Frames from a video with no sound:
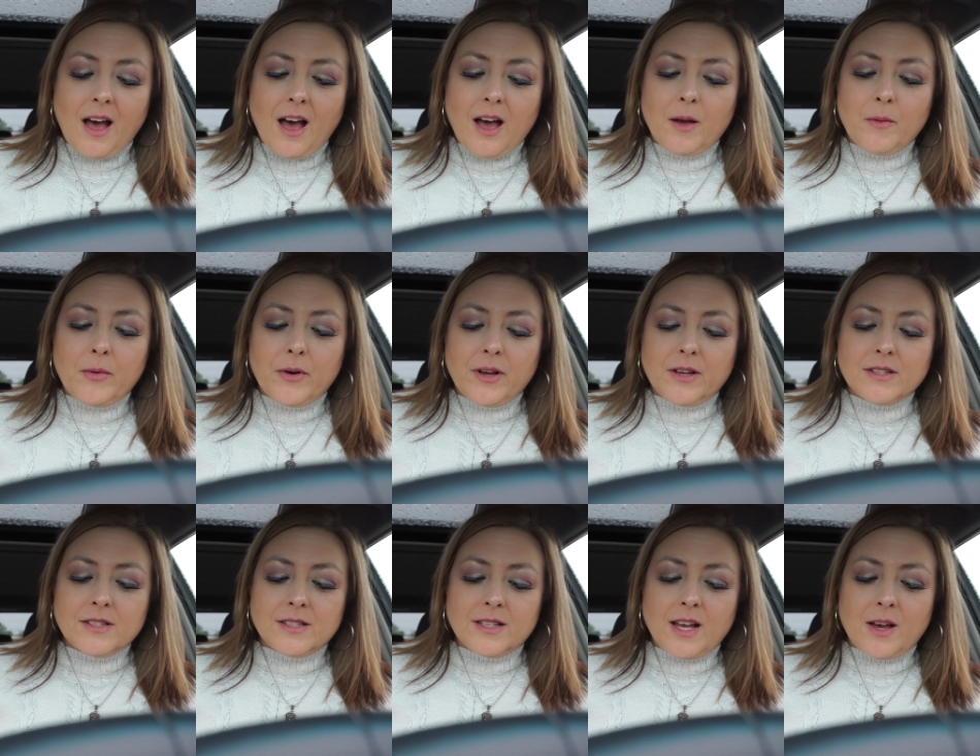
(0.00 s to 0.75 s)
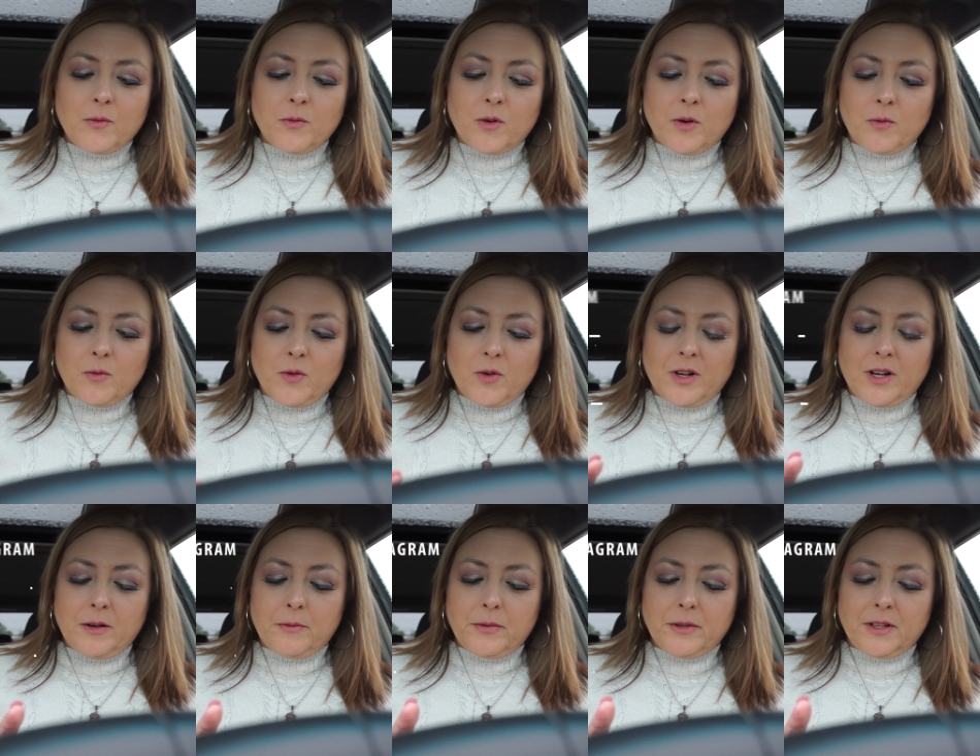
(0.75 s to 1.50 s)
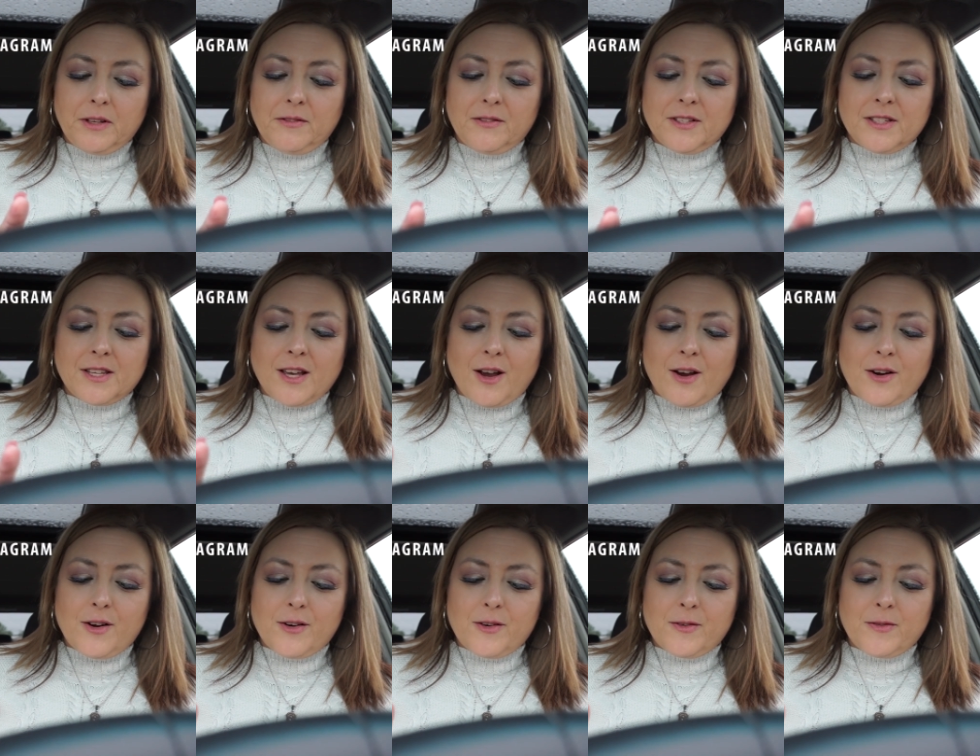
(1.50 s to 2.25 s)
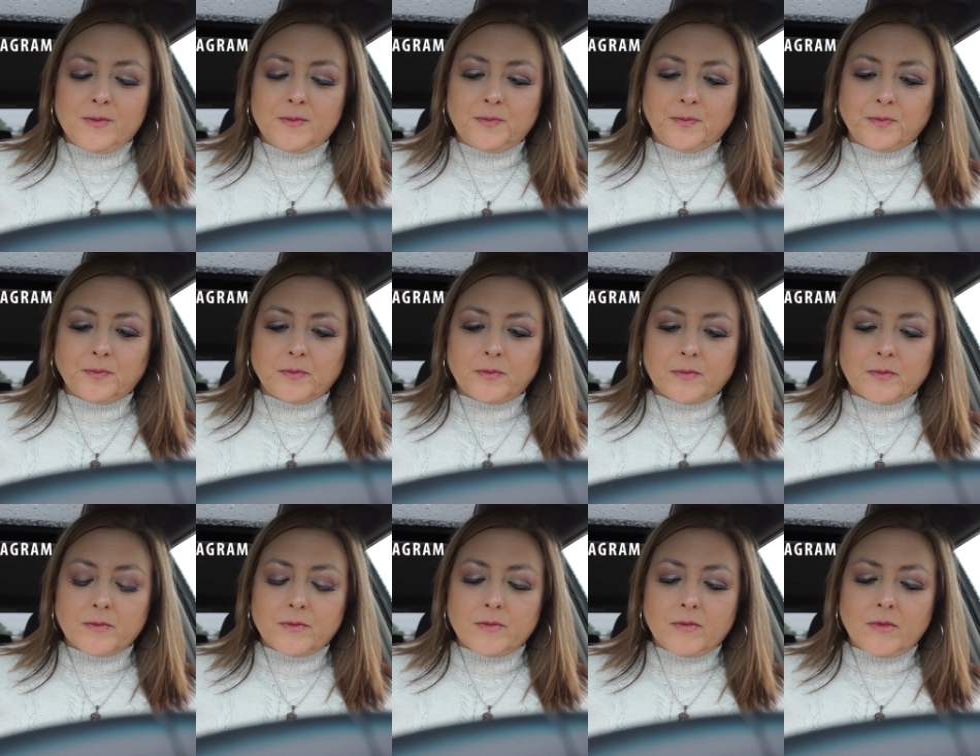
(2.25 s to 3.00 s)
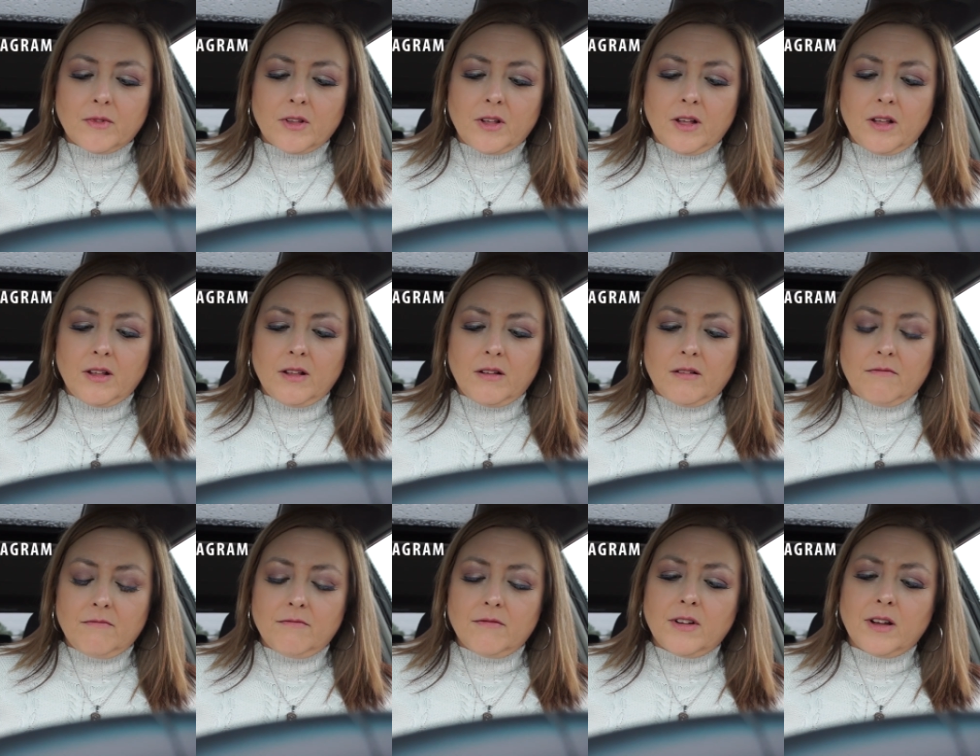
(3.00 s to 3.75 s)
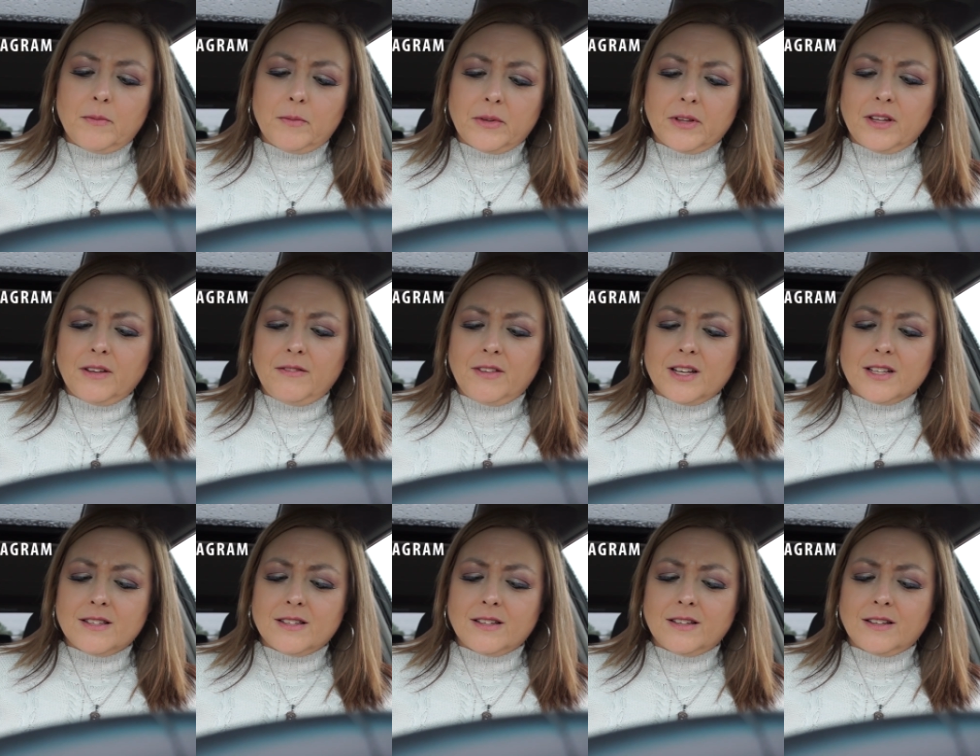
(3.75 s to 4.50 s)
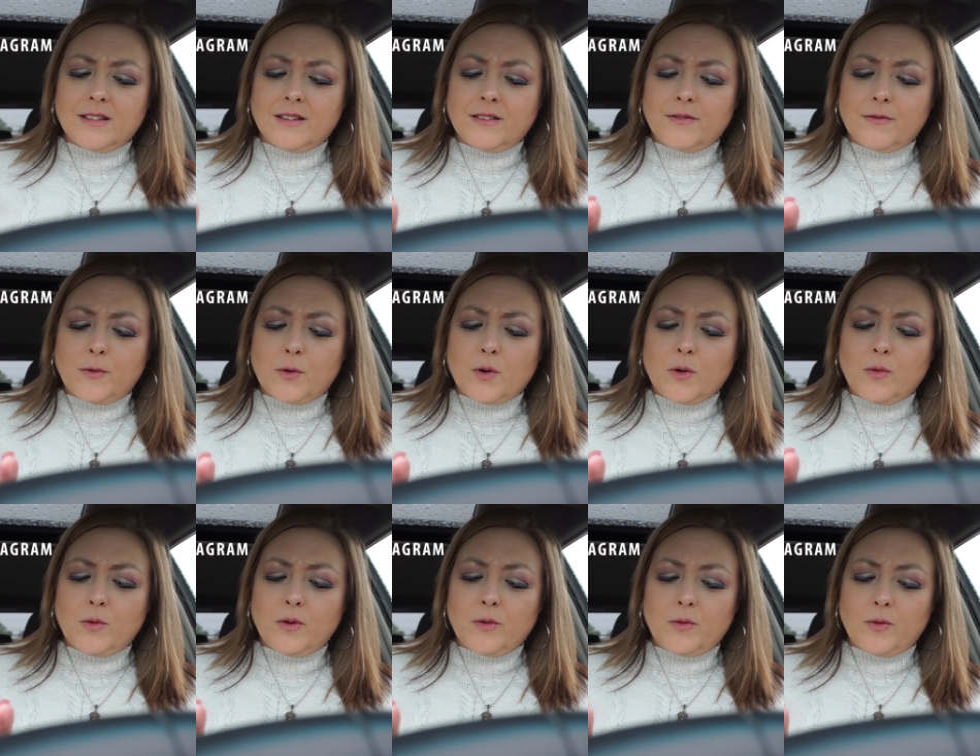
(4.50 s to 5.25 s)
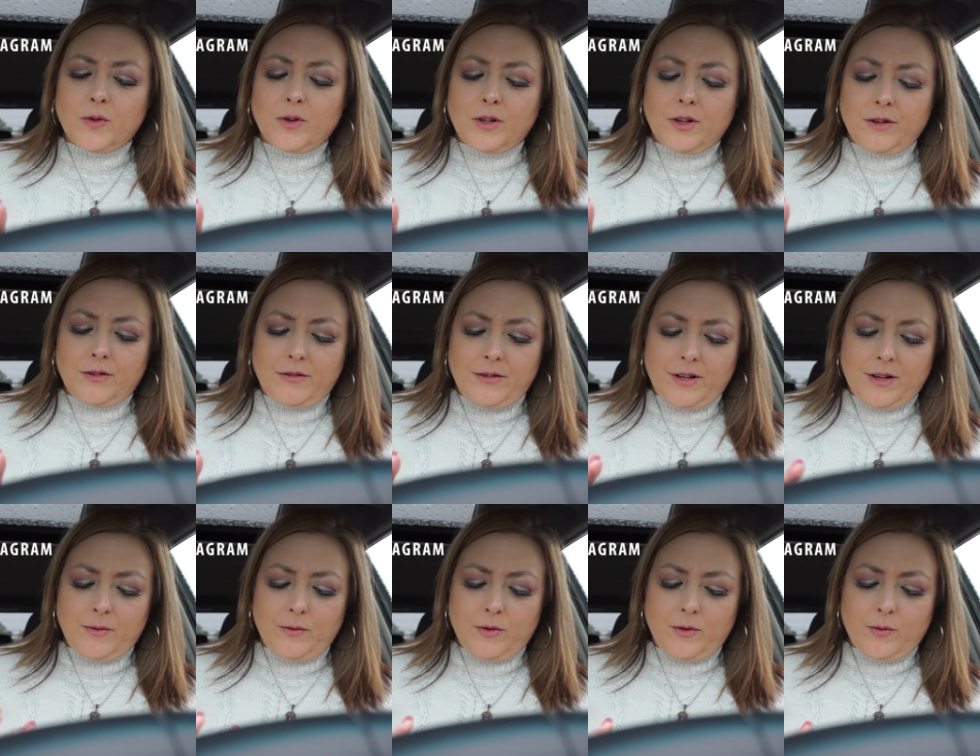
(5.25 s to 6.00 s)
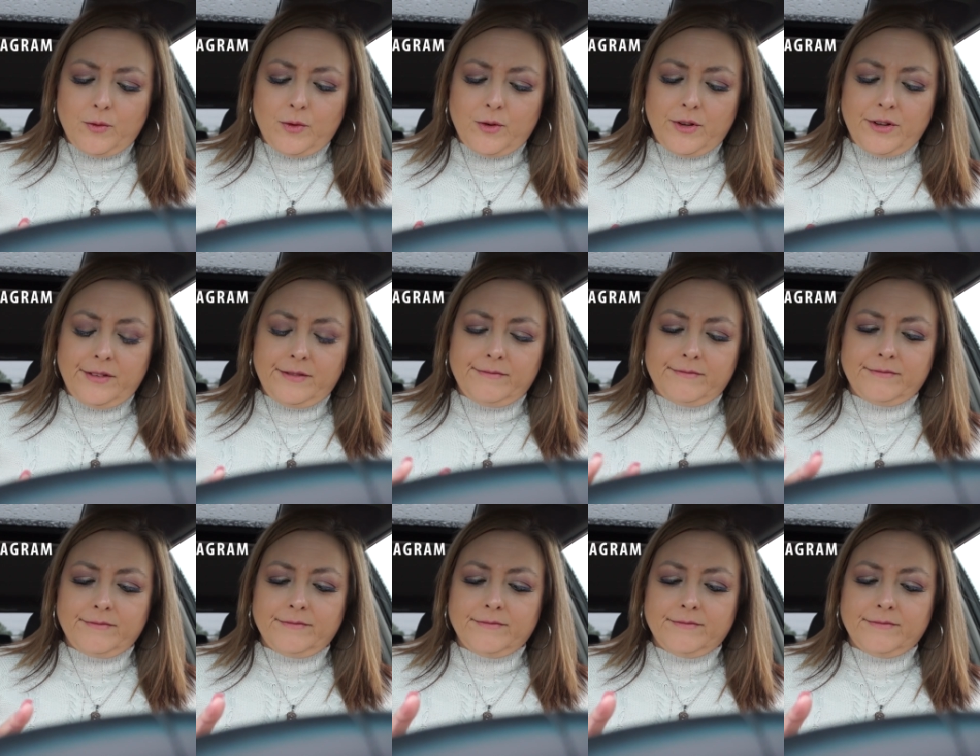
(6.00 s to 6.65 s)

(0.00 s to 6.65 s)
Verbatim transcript: Eyebrows 911, I believe is her. I believe that's it. 411 or 911.